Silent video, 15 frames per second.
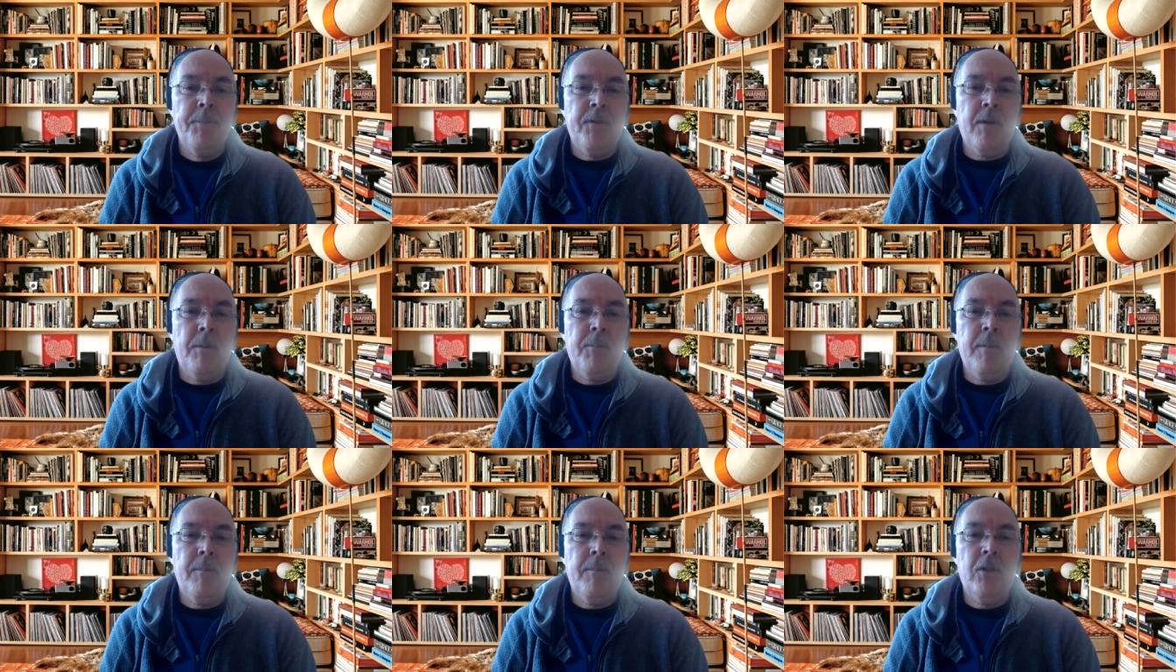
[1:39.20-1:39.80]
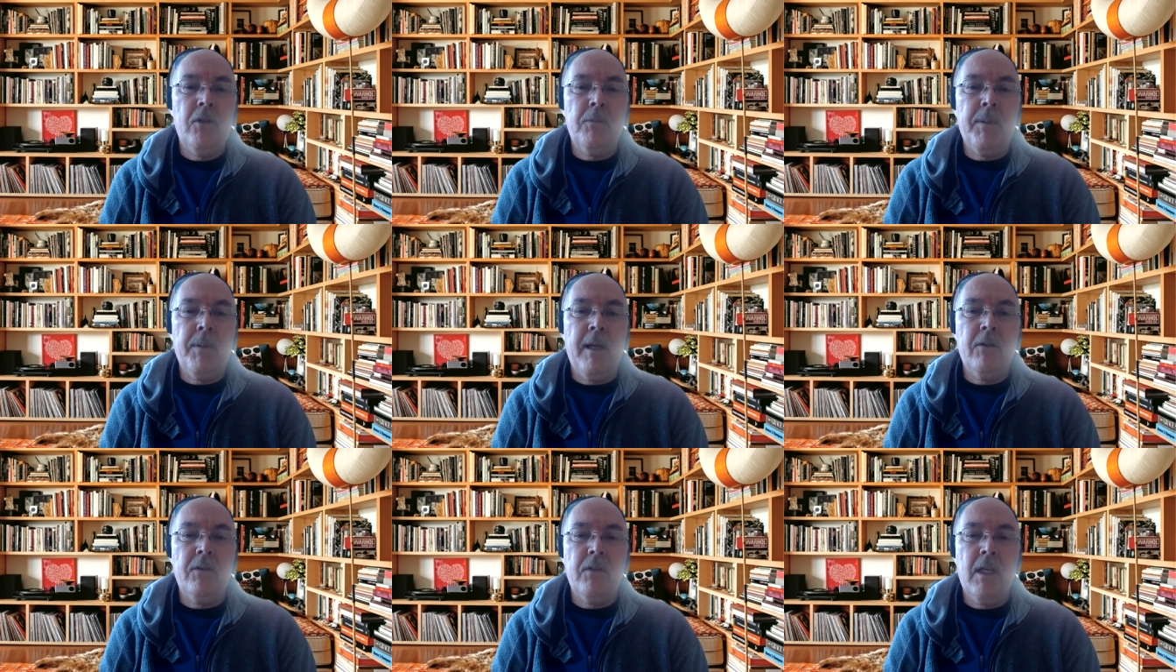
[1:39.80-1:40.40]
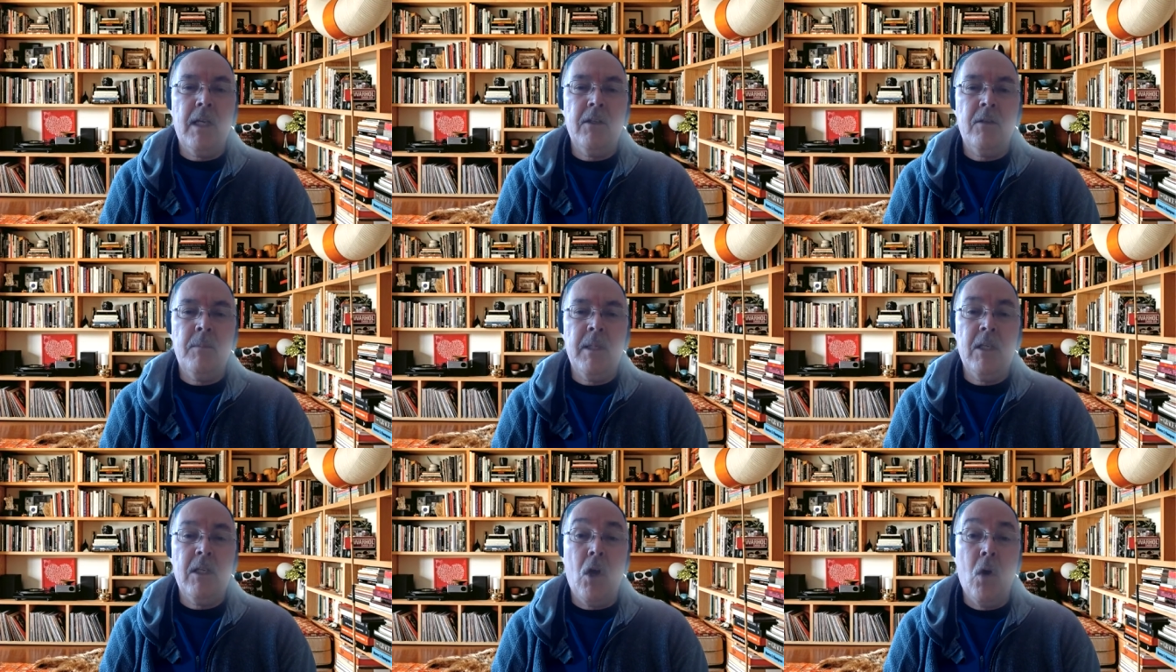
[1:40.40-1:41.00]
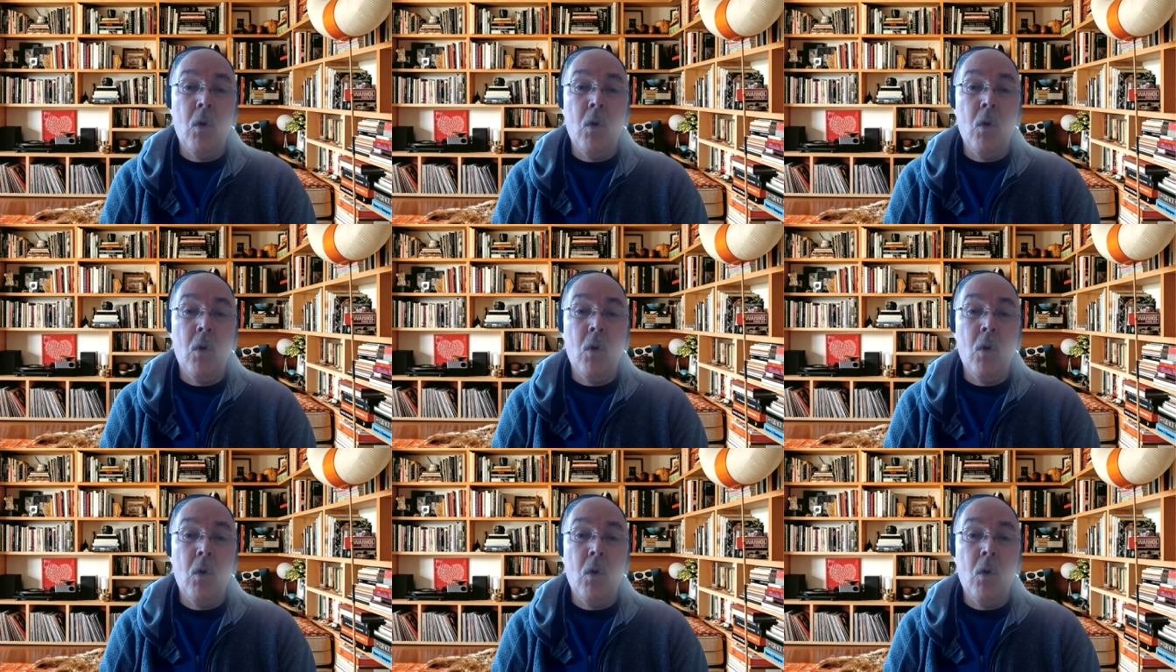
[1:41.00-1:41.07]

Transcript: Some people use Palestine to mean